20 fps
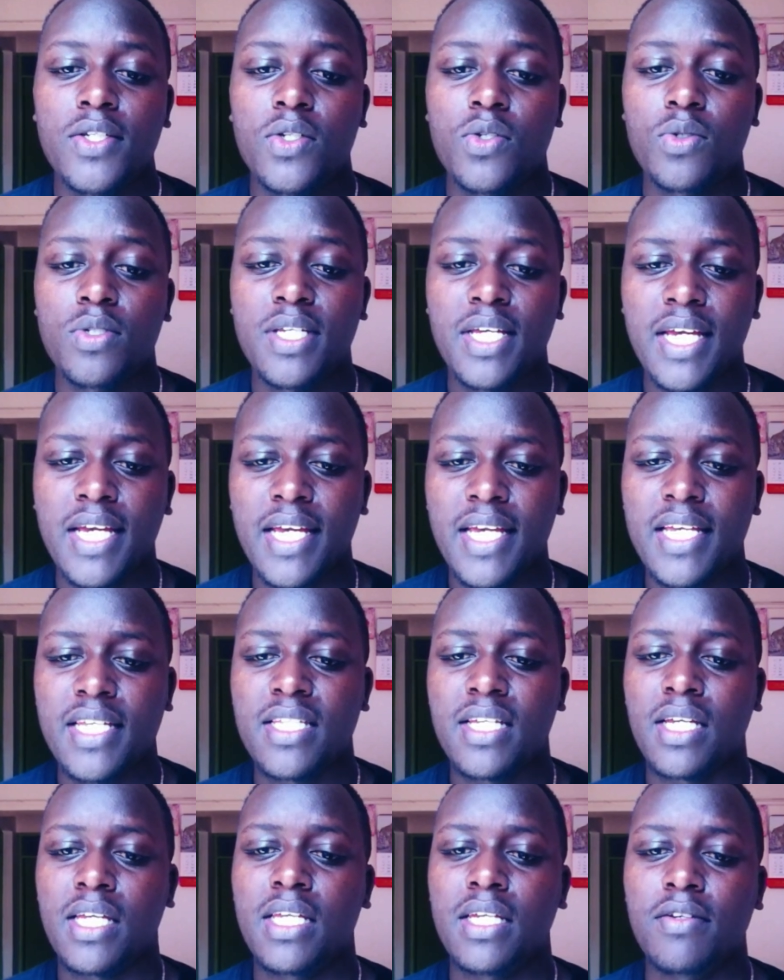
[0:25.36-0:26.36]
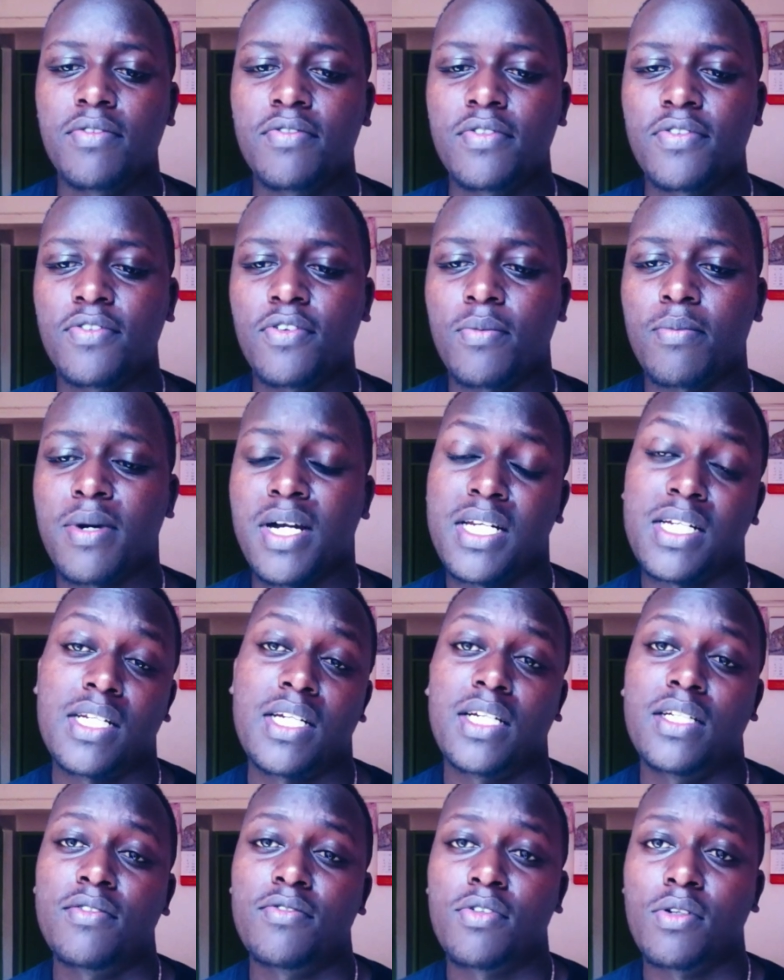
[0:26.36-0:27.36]
Today is a gift for
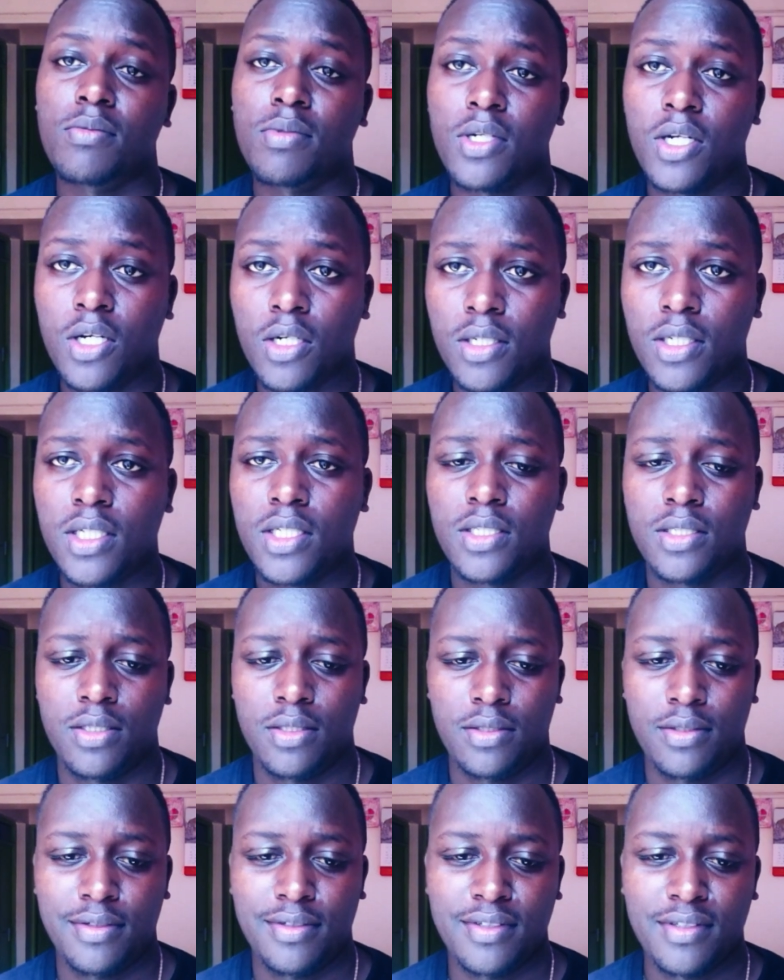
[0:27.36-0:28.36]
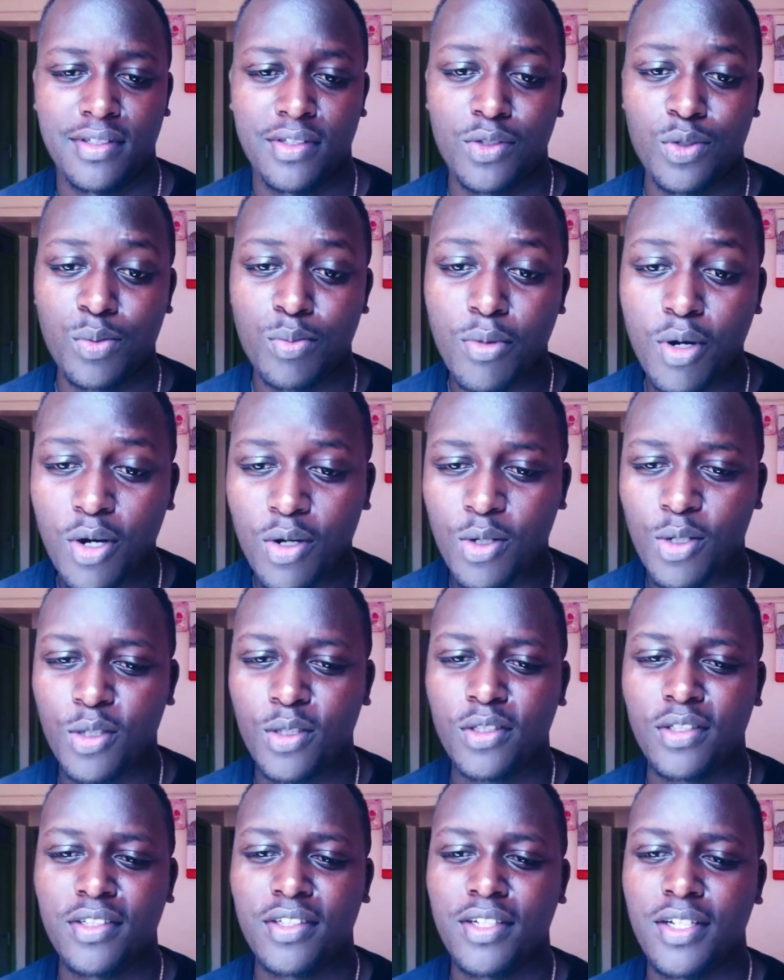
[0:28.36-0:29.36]
mankind from God.
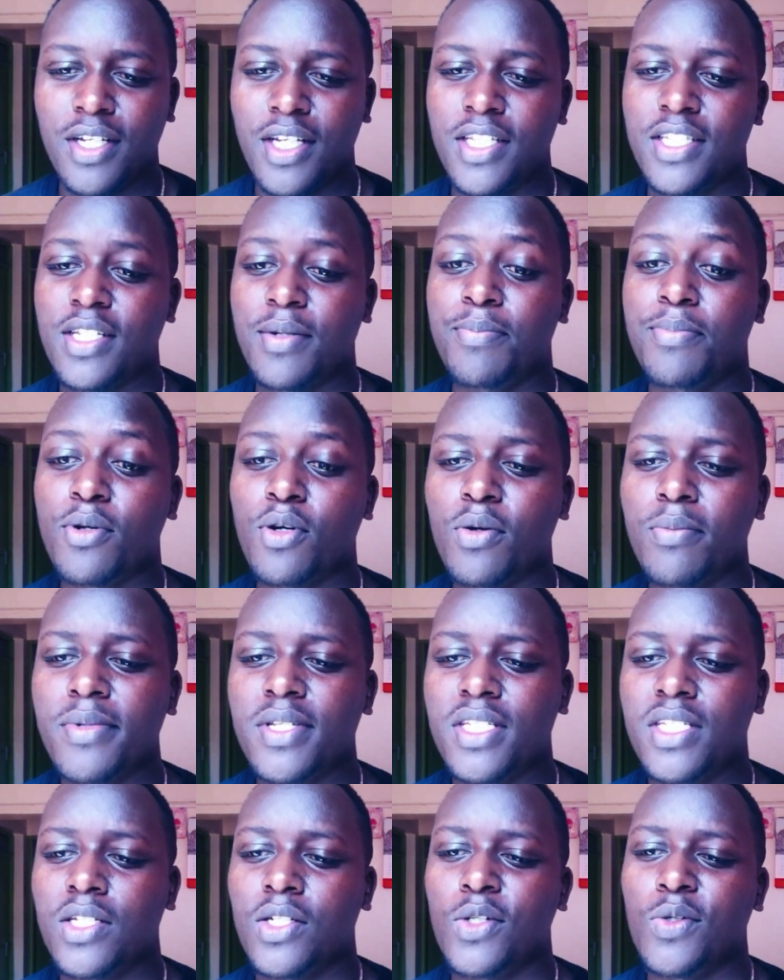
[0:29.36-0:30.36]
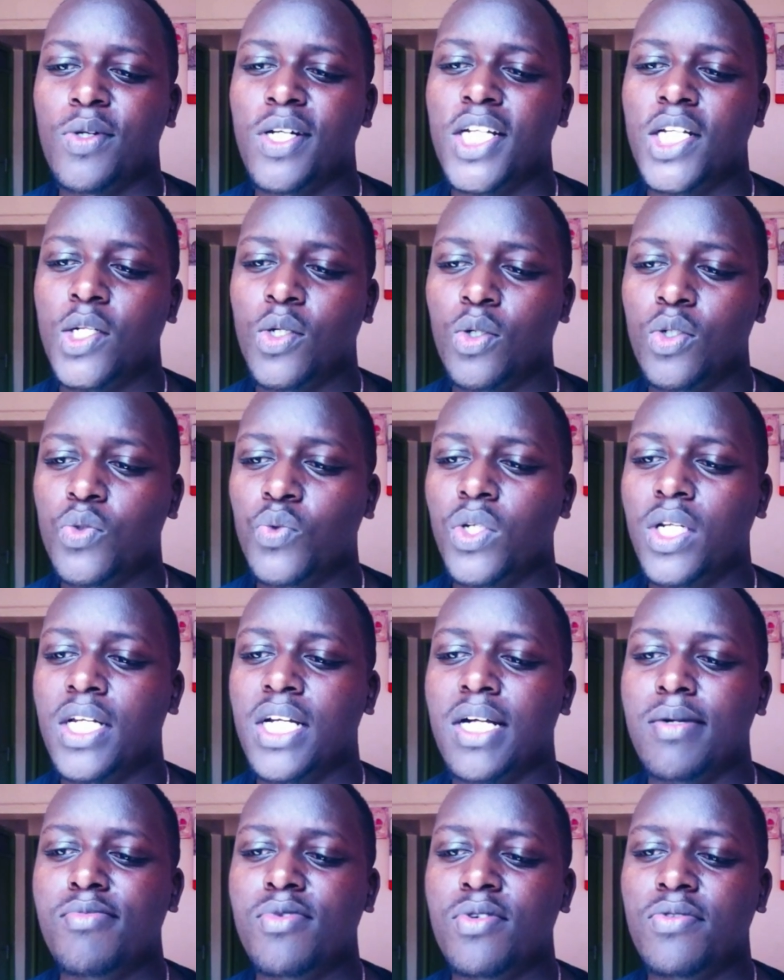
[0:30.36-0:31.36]
Tomorrow is a promise no one knows will
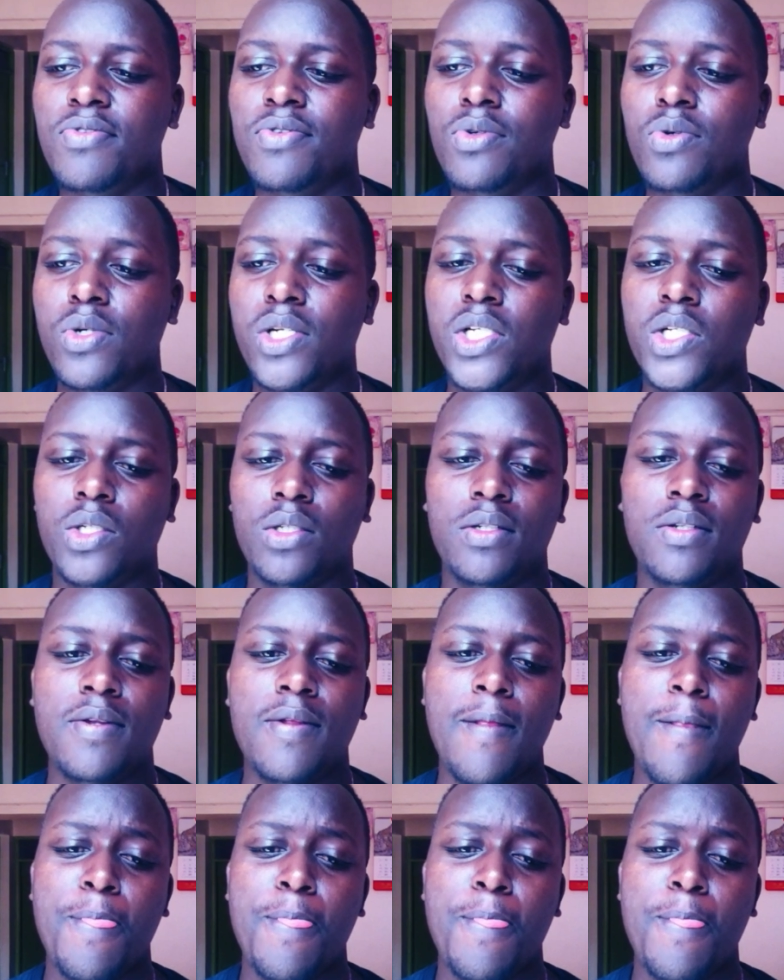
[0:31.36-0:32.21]
come to fruition.